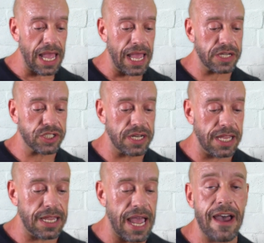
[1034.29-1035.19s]

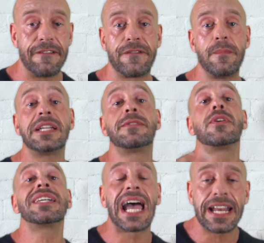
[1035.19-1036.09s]
actually have
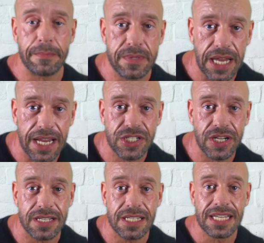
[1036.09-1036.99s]
metabolic
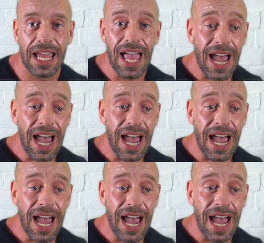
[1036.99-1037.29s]
adaptations,